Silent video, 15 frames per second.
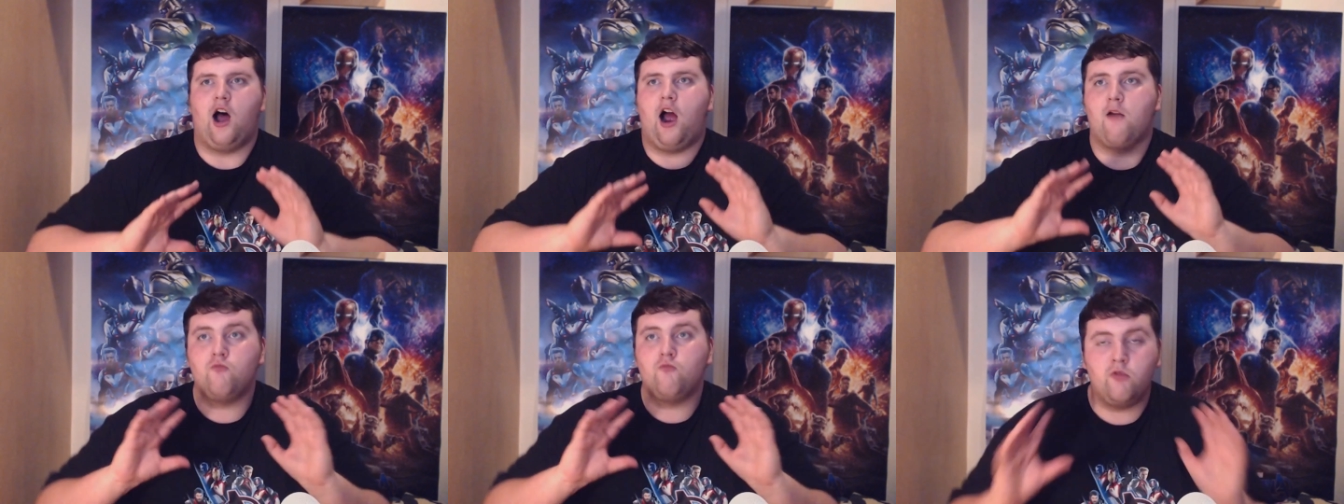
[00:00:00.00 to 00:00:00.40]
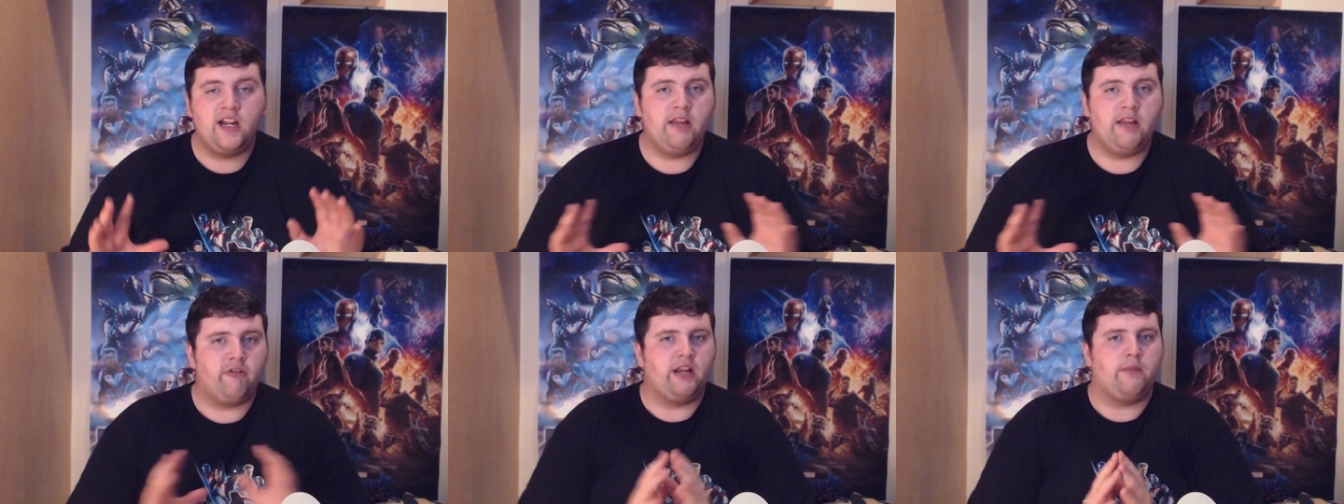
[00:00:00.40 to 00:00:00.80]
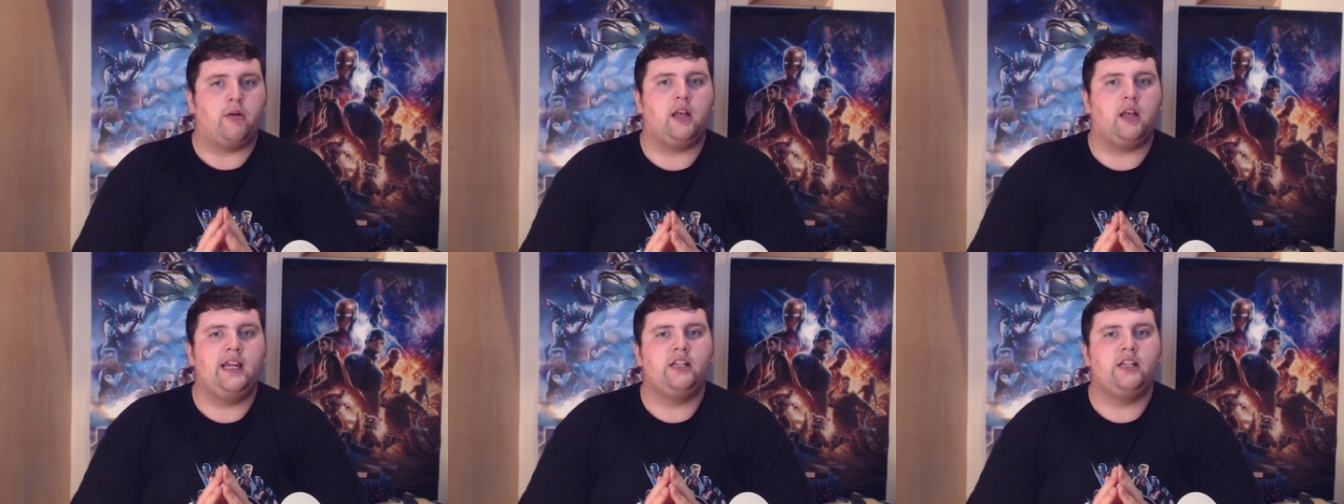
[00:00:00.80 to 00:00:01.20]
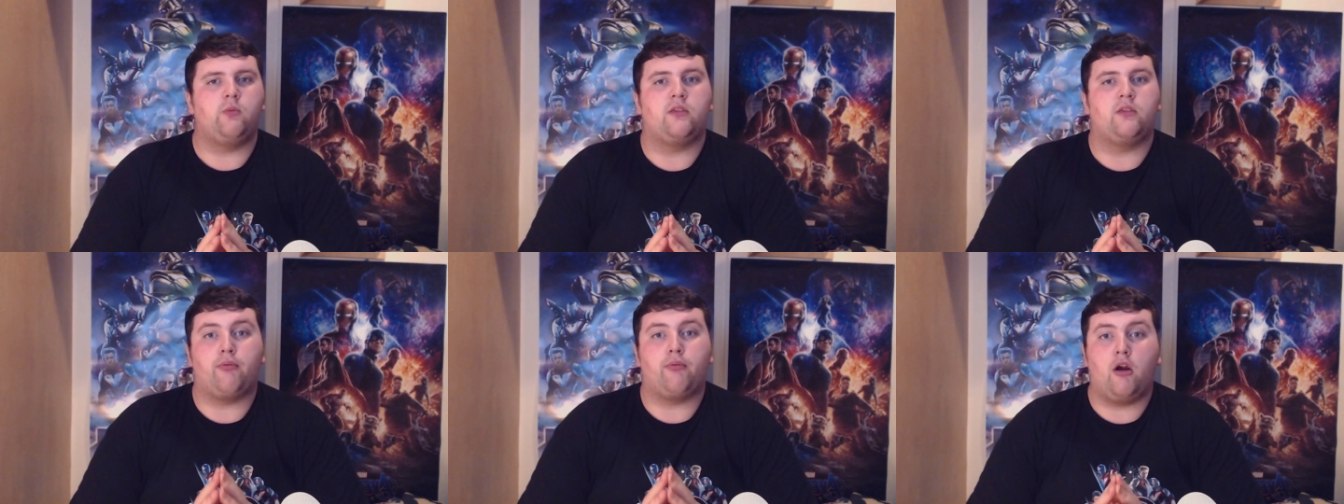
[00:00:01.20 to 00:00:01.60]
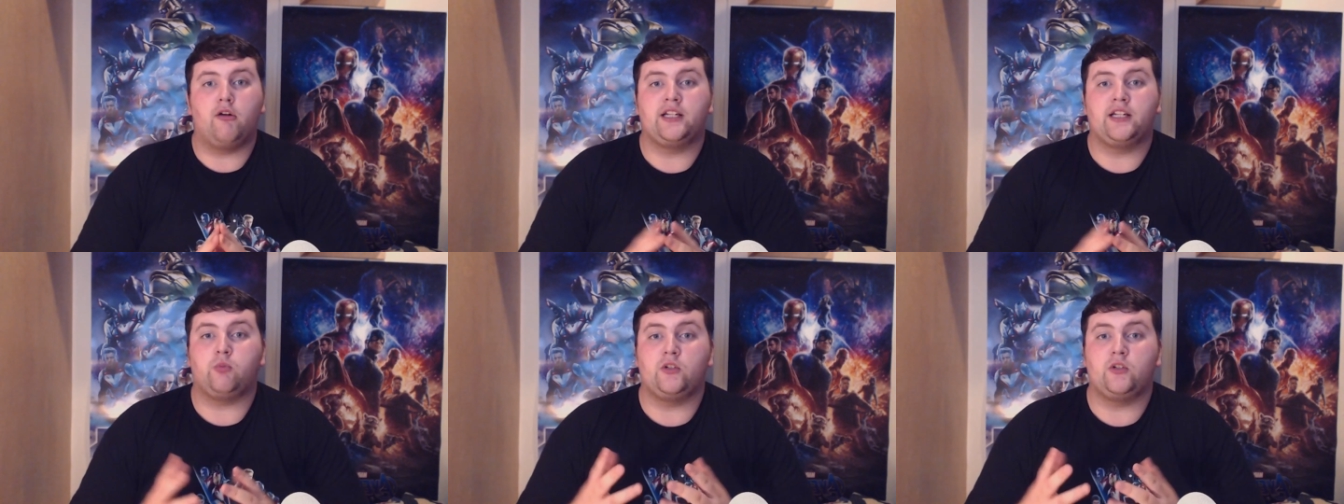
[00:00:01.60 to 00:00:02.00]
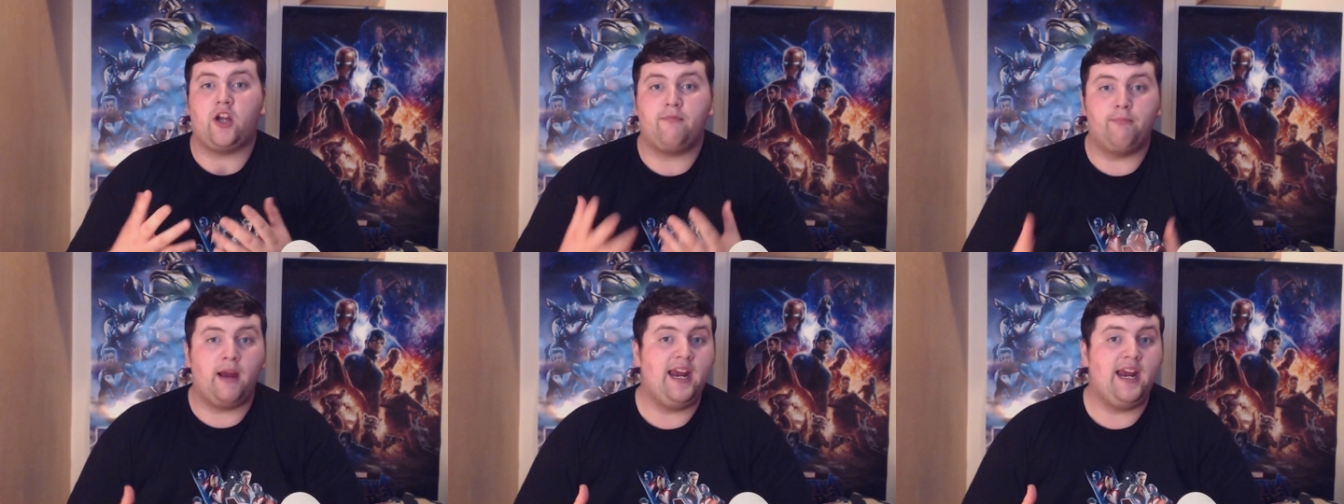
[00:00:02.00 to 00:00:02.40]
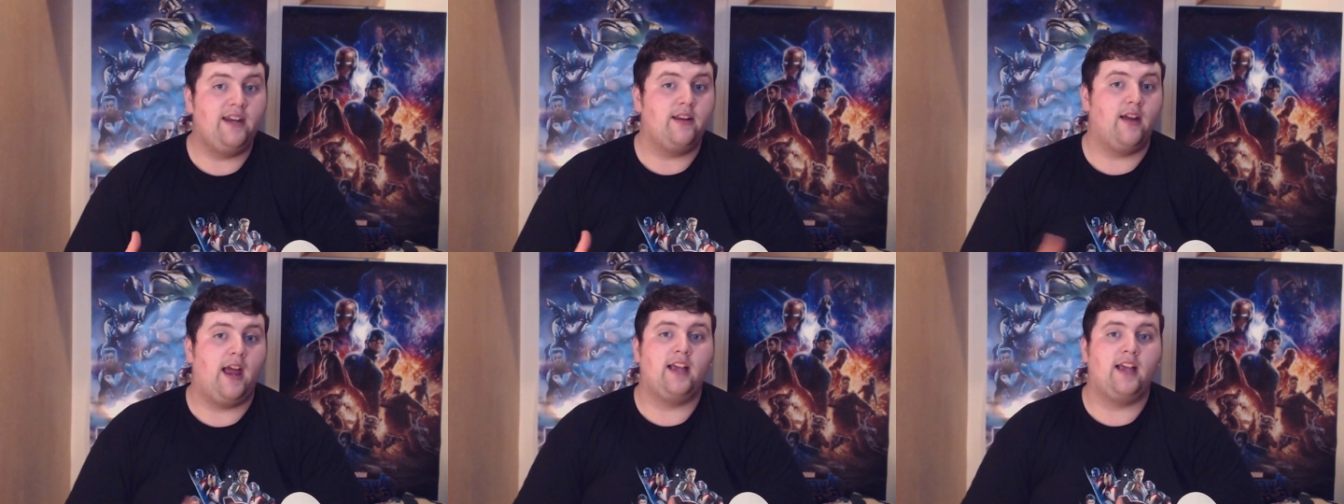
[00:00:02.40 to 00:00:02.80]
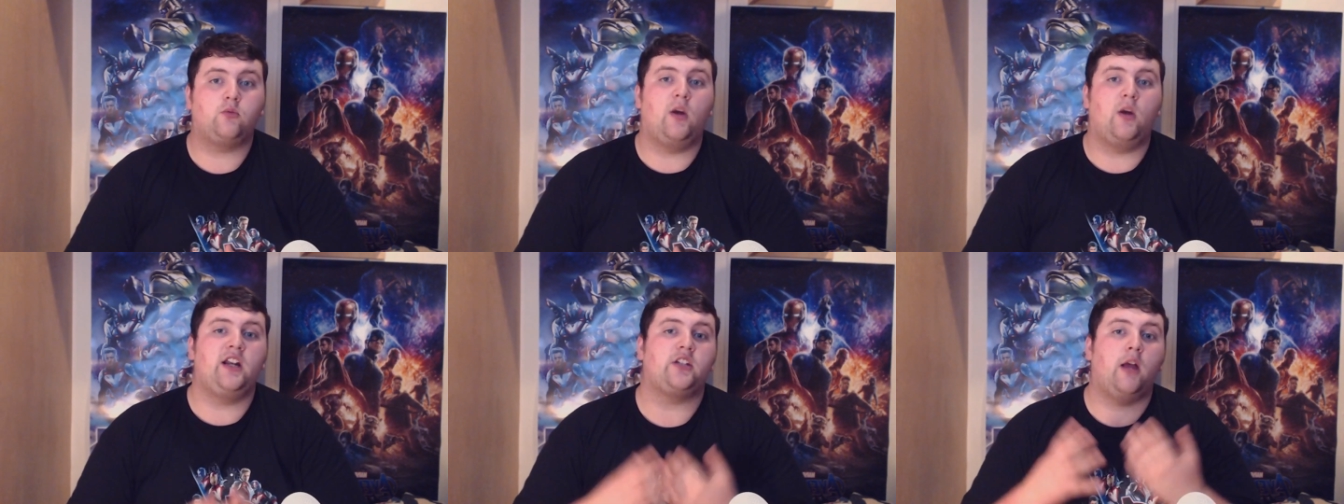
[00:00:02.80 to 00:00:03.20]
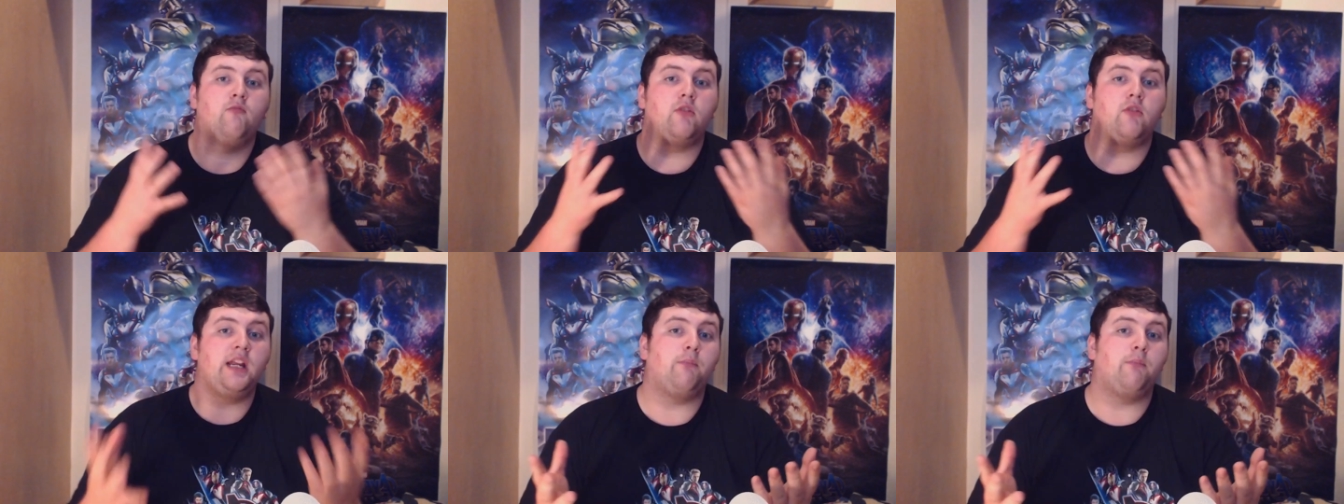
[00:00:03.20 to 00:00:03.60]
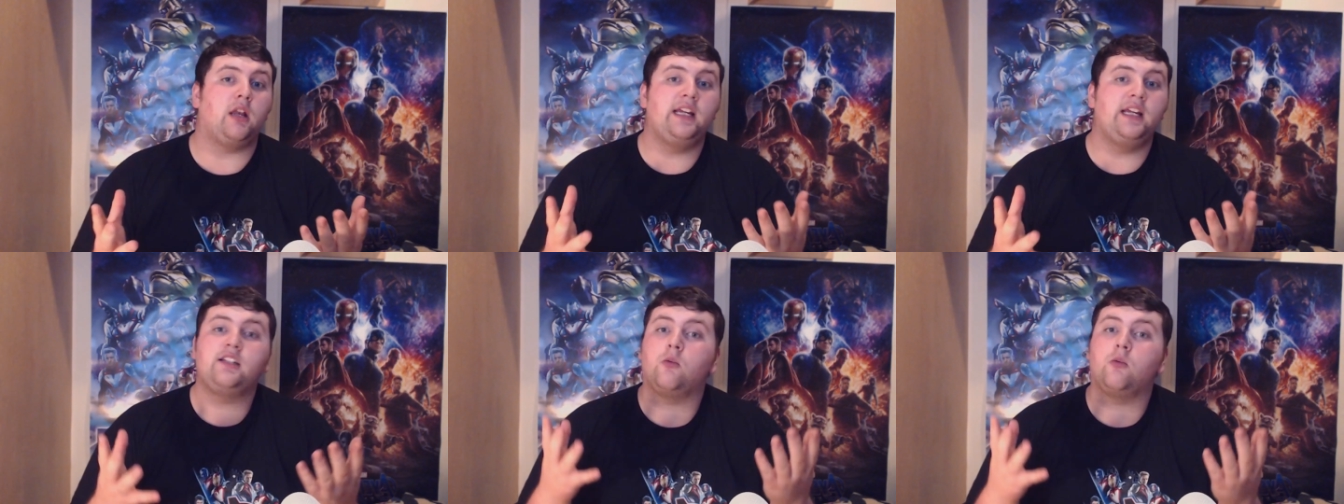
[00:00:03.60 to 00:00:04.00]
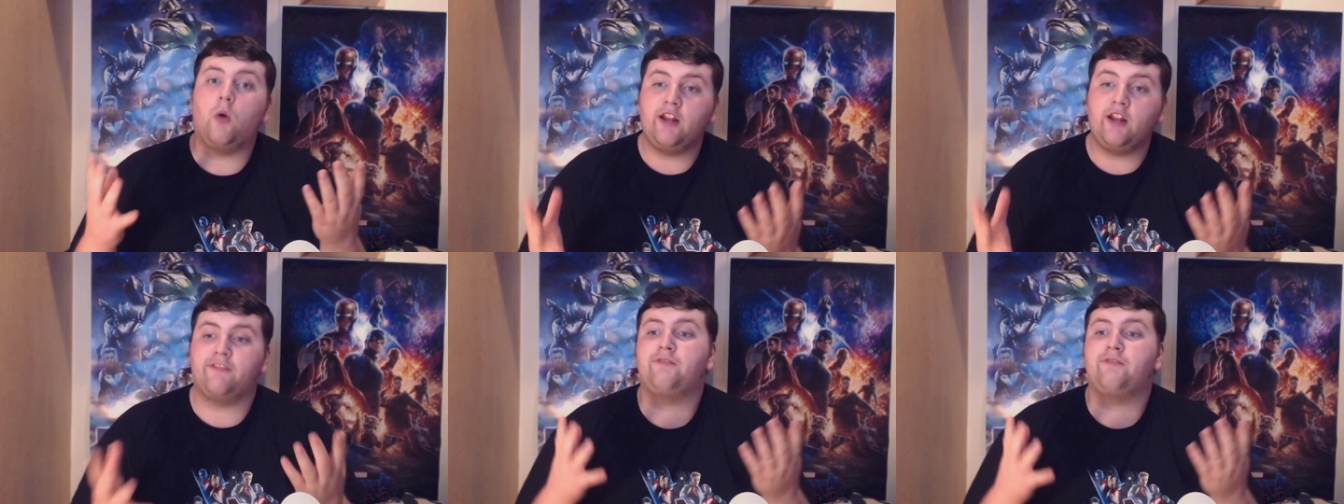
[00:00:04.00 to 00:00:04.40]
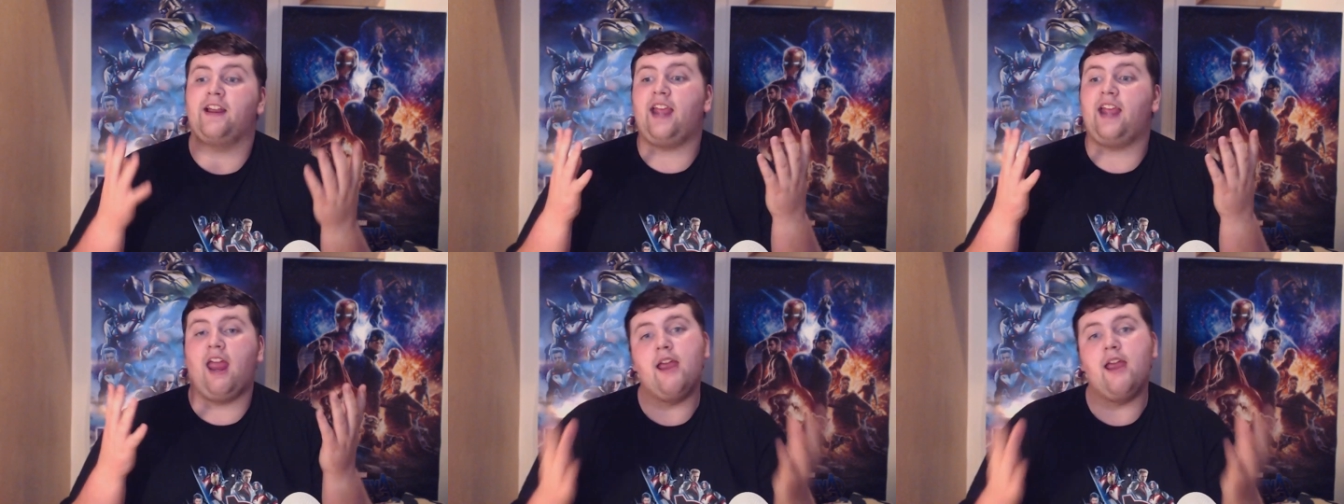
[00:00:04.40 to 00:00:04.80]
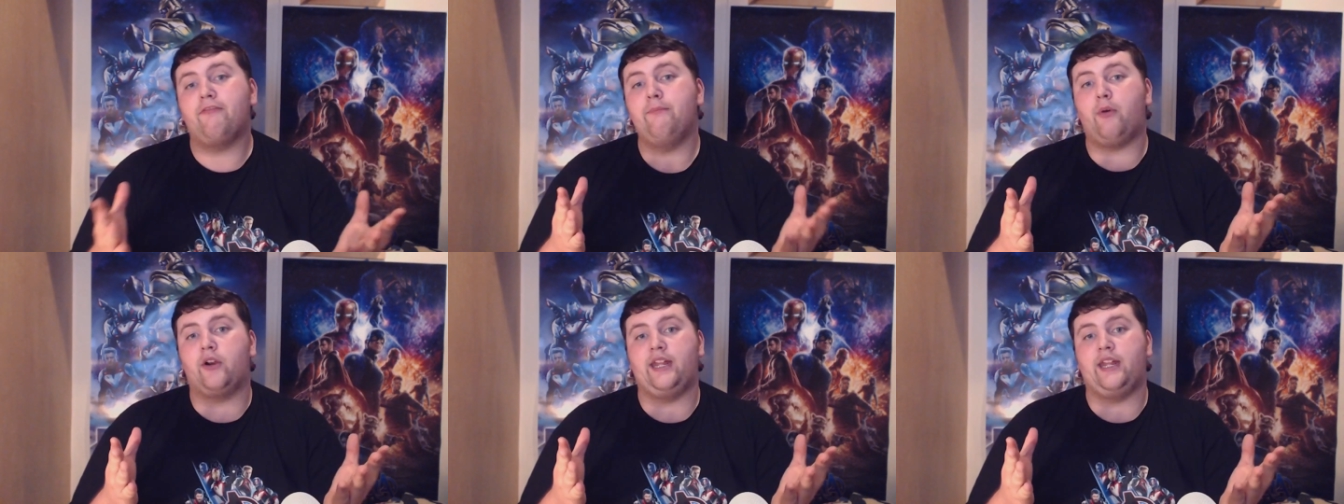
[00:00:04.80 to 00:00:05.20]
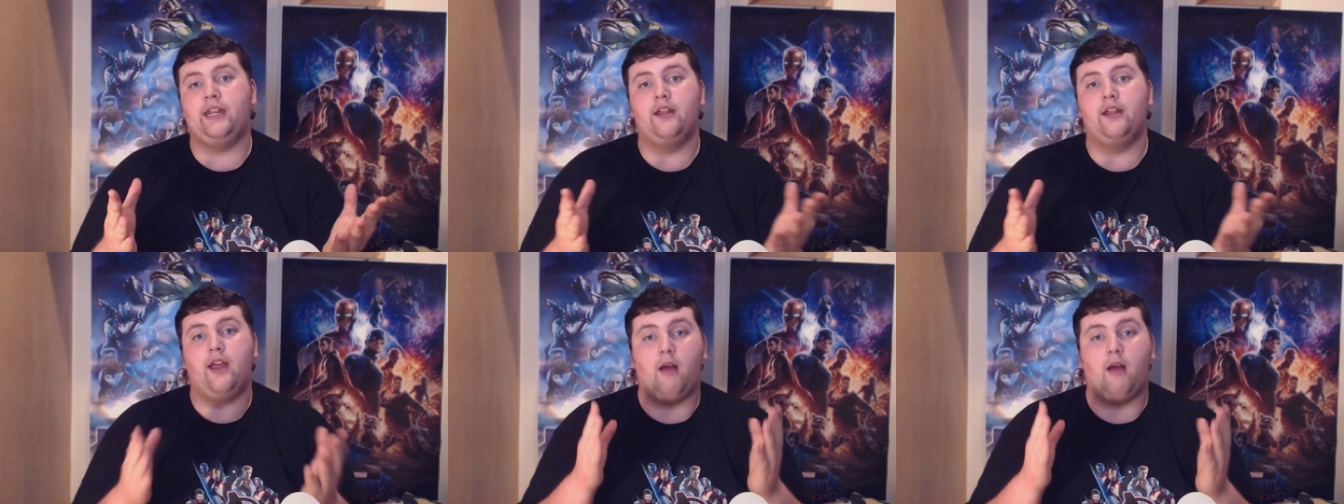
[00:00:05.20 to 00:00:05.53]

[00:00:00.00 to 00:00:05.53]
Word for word: I'm really, really pleased with the progress which I've made, as well as I'm really pleased I want to thank everybody,